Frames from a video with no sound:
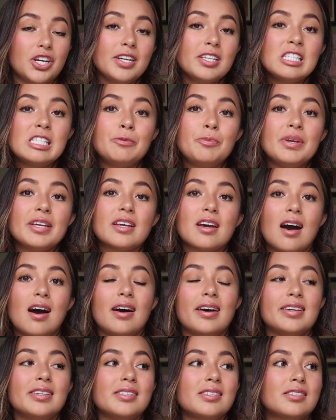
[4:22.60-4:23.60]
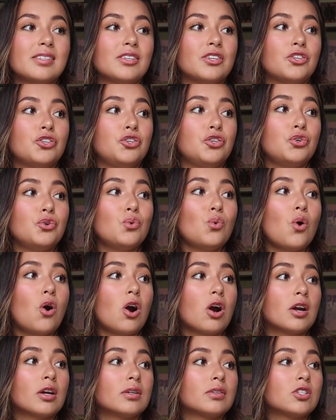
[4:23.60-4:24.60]
Just because you
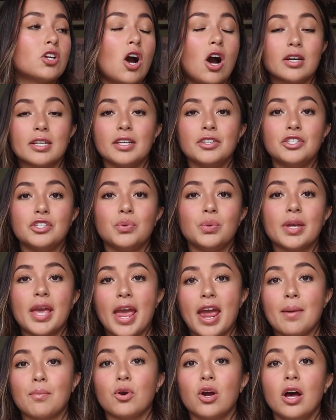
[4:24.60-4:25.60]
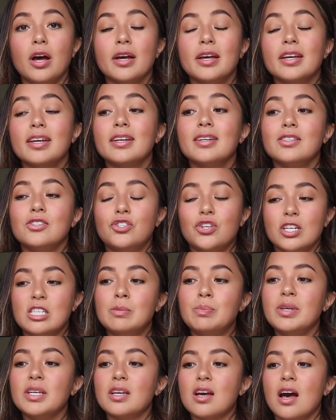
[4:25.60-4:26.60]
are talking to a camera,
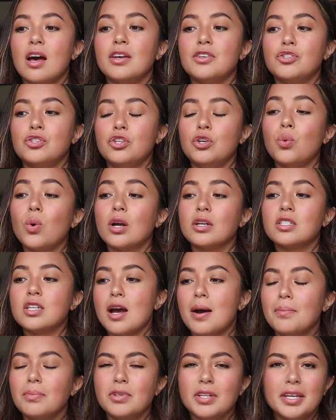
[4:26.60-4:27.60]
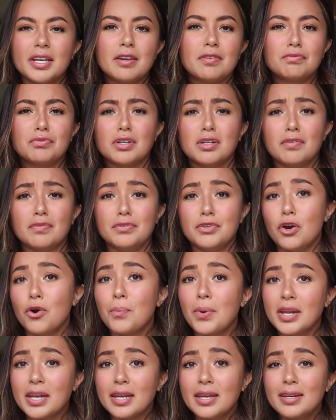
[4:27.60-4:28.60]
just because you are tumbling in front of
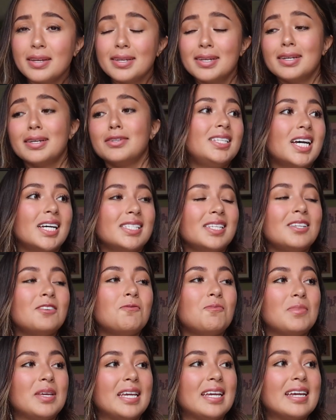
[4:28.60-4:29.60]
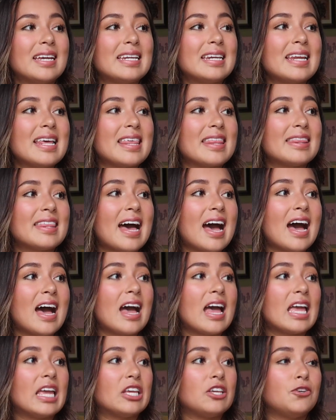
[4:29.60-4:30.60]
nobody, doesn't mean
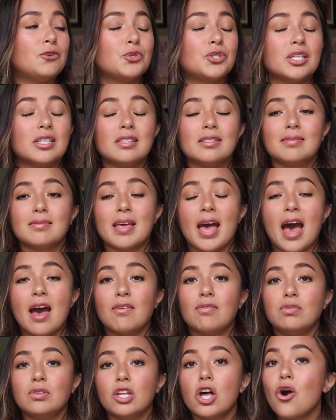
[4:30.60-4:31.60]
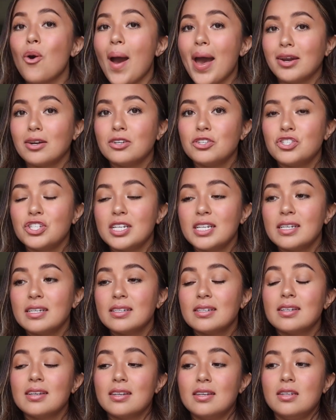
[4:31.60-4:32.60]
that you should have low
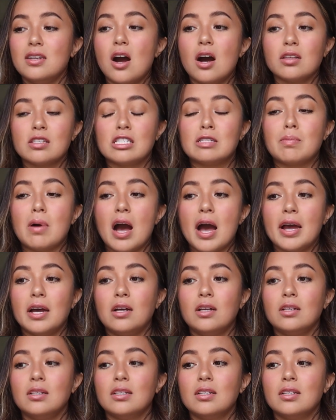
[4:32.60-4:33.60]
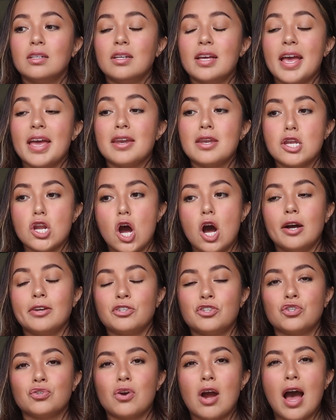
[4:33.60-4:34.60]
energy, not smile, and
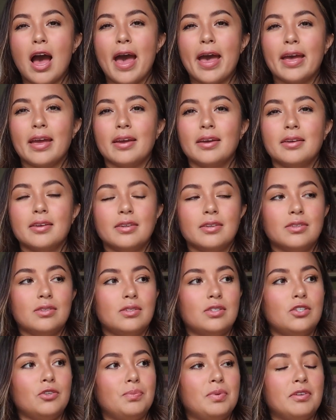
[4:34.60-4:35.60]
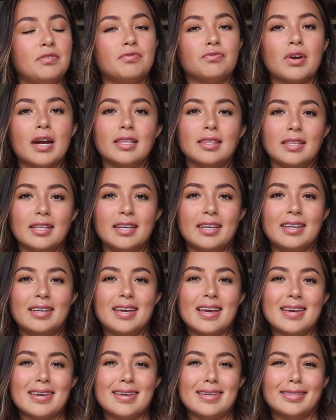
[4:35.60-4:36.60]
not try to be
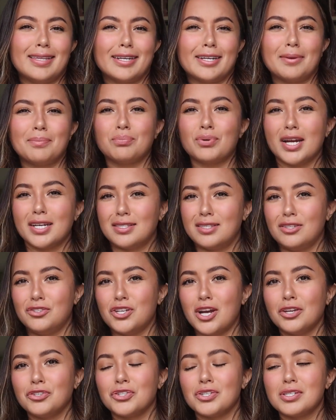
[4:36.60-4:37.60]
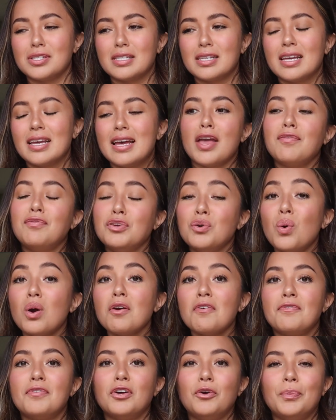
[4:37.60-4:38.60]
friendly and like impress the judges. If you
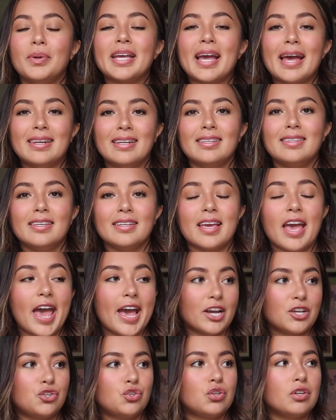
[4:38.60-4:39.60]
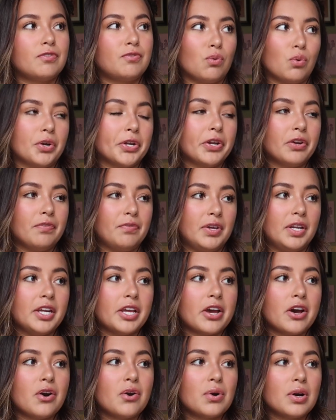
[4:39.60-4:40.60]
are filming anything extra for your
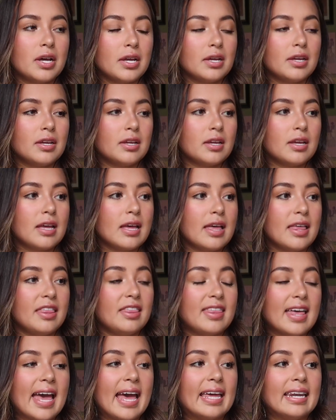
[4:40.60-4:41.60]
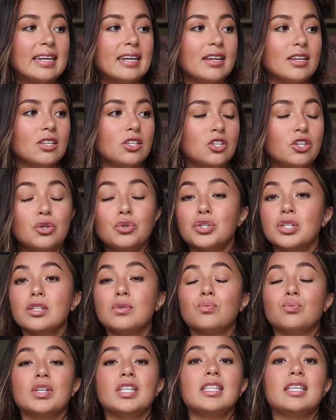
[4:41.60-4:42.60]
video, then you
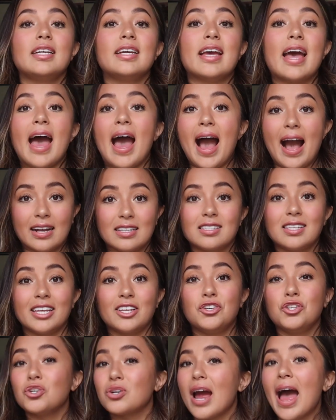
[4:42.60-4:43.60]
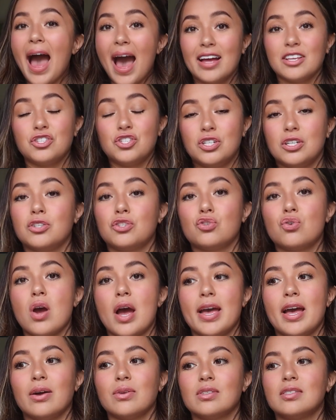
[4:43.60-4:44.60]
should really act like you're at cheer
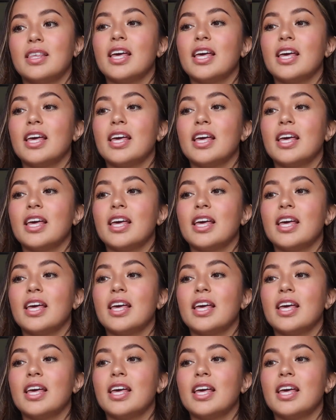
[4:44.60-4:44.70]
tryouts.